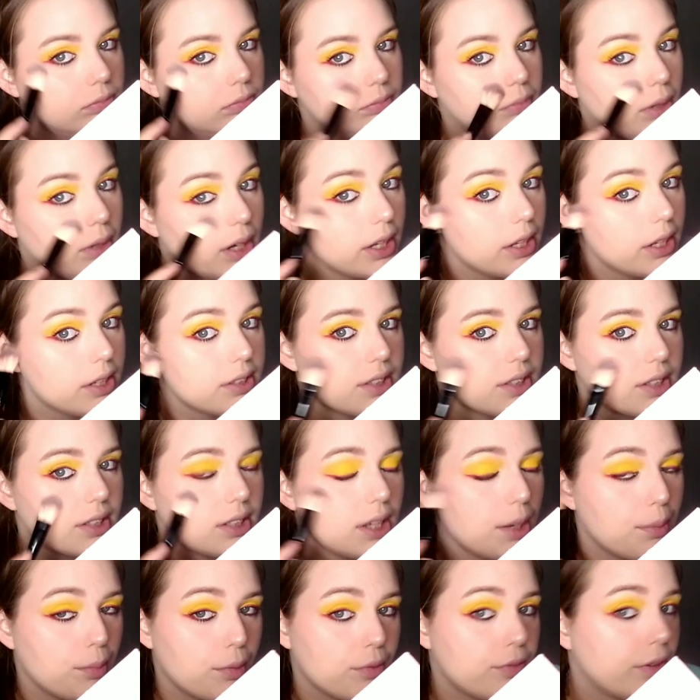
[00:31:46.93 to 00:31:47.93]
but it does the
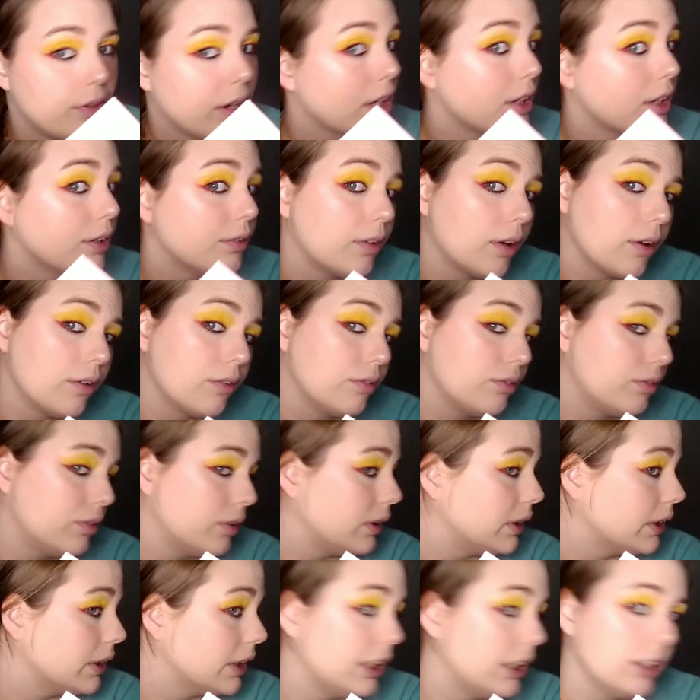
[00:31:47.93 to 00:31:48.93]
same effect if I
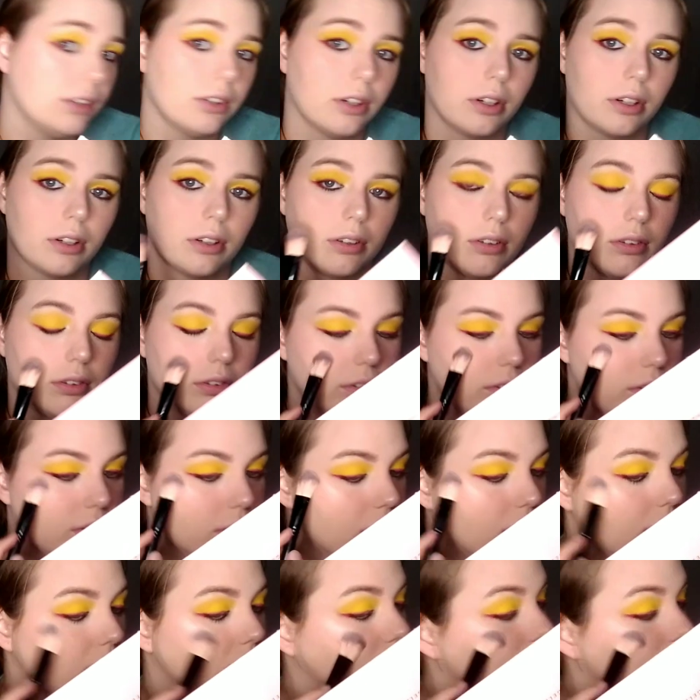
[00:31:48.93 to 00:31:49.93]
fully turn, so.